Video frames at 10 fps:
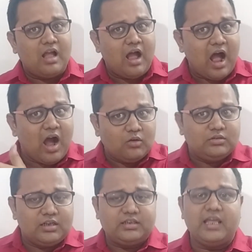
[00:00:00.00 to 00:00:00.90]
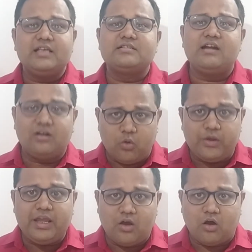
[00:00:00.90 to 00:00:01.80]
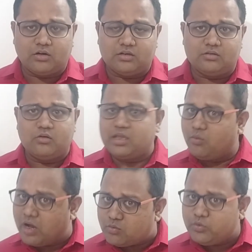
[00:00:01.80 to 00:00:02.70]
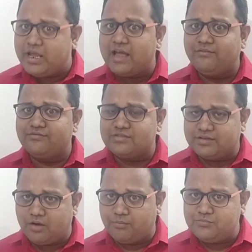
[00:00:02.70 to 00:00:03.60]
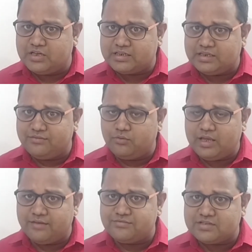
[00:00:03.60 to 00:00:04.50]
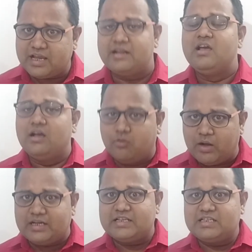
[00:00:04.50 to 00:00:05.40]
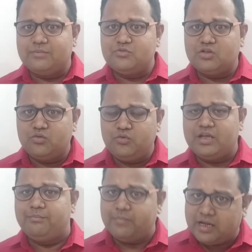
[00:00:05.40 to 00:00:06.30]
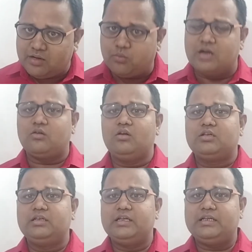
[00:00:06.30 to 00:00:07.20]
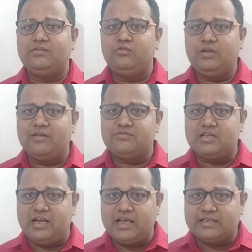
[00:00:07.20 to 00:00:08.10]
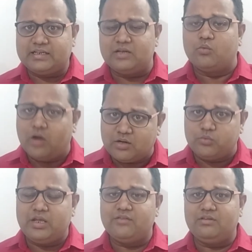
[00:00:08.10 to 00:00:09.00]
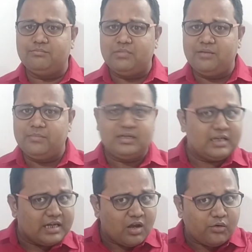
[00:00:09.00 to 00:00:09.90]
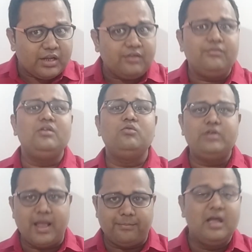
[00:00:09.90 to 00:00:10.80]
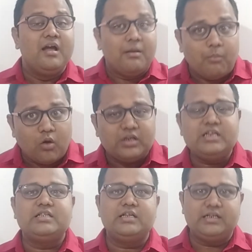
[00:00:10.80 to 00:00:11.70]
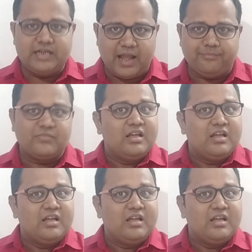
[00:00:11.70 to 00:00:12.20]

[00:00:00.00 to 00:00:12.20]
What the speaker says: How the things are going on. Okay, what we have objective we have said, what assumption we have made, what alternative we have selected, what we have implemented. Now review them, monitor them,